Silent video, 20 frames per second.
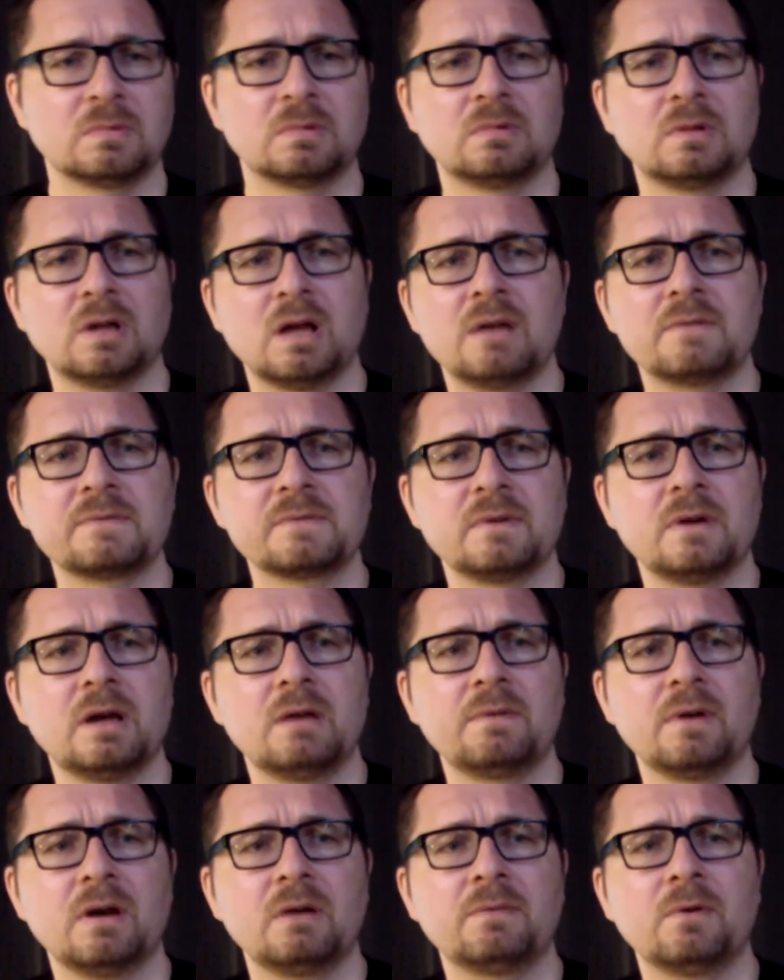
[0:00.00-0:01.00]

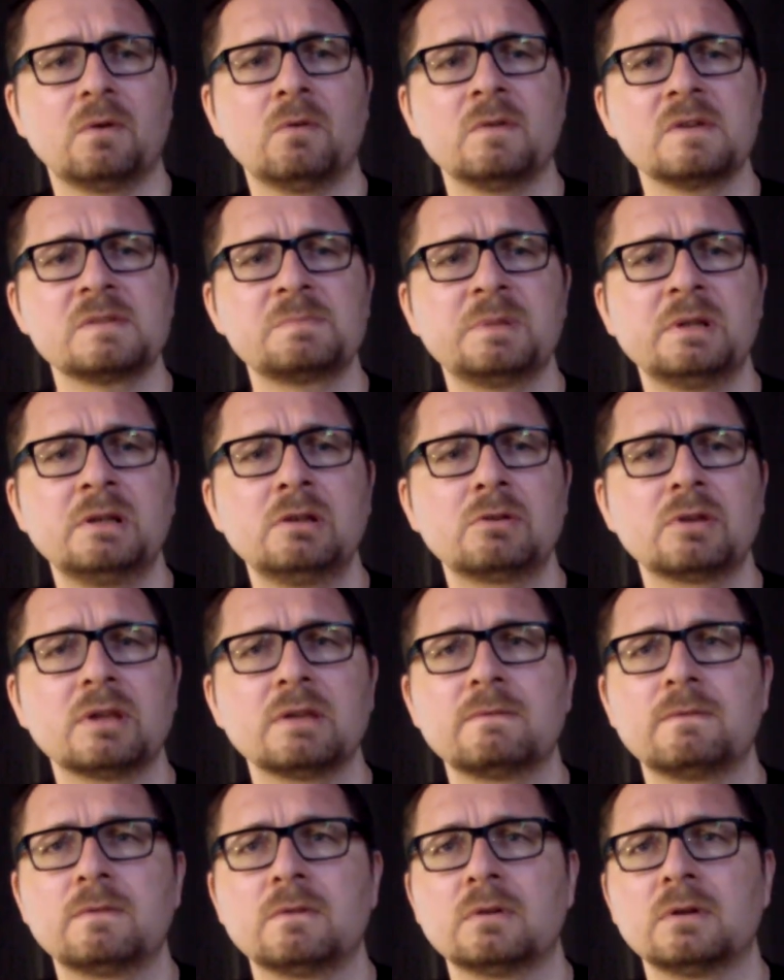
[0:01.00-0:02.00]
been looking
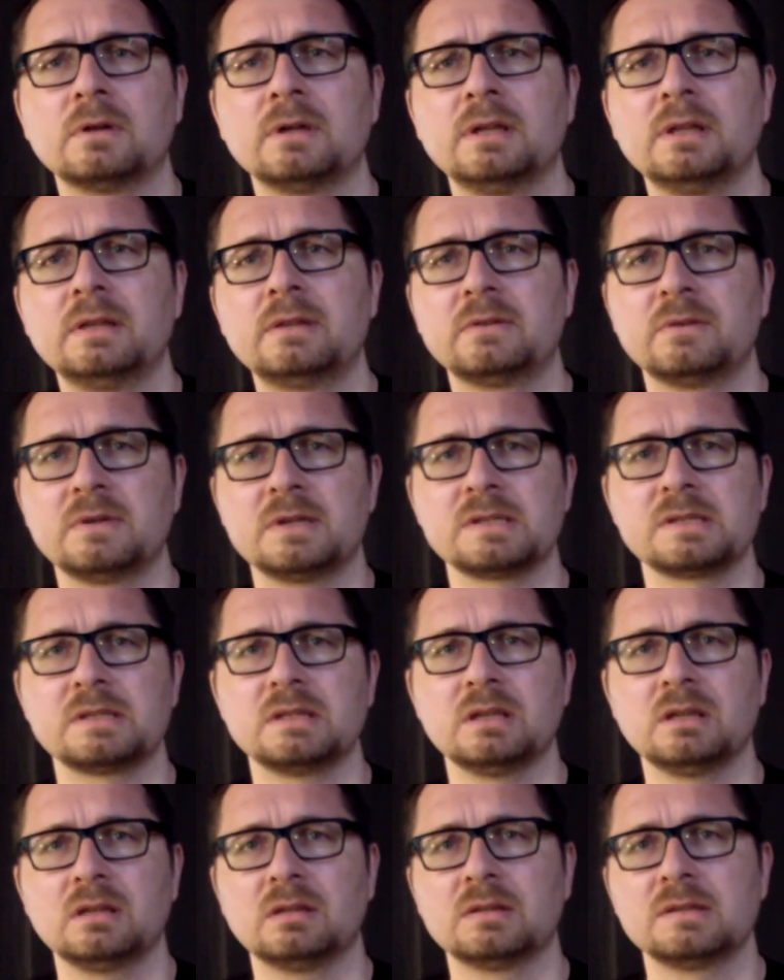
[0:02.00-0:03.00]
for
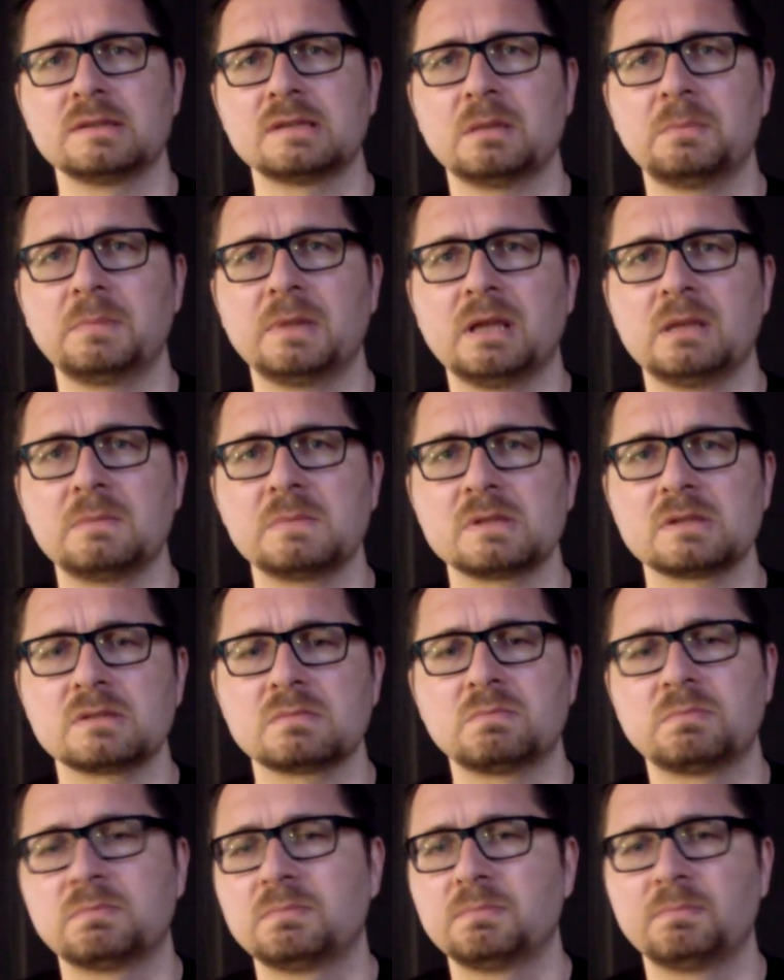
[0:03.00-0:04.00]
interesting and sometimes
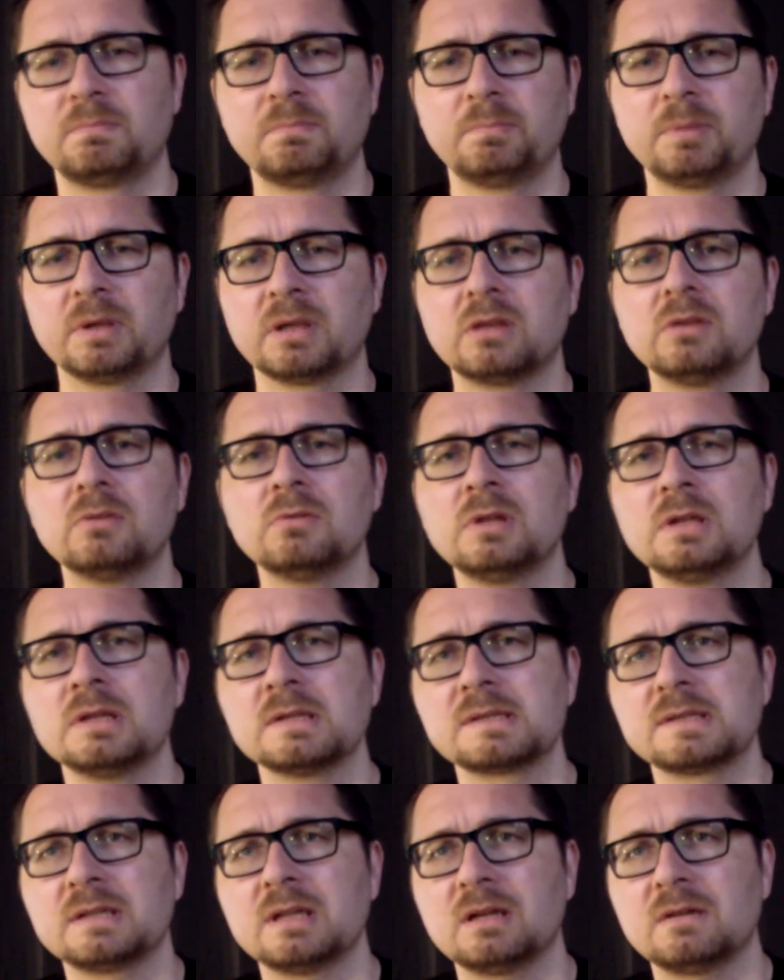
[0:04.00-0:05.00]
peculiar
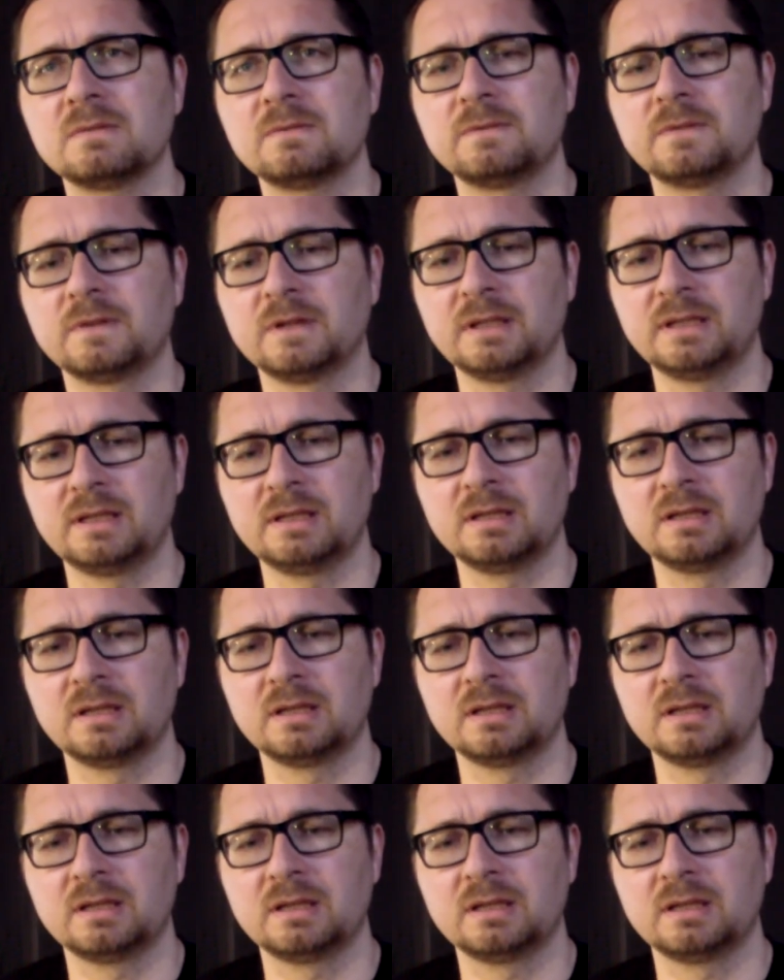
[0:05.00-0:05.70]
stuff, and